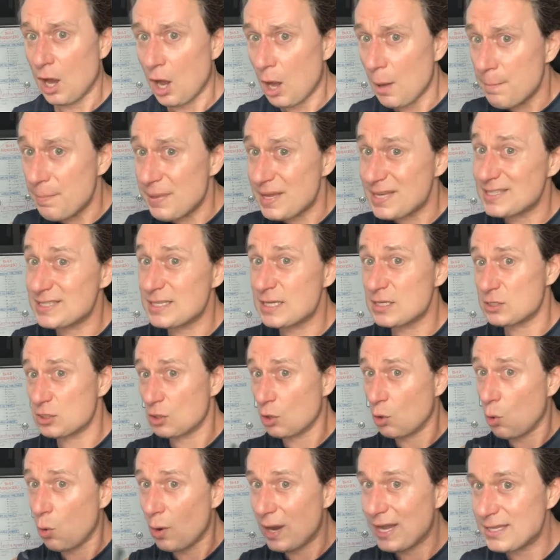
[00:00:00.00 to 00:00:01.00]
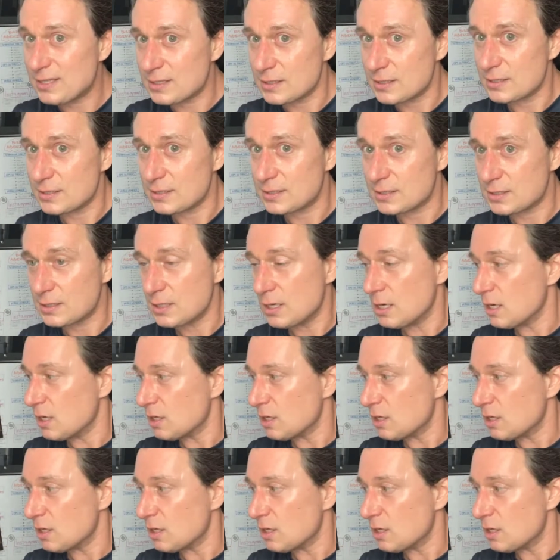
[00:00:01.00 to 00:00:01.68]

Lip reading: a business acquaintance,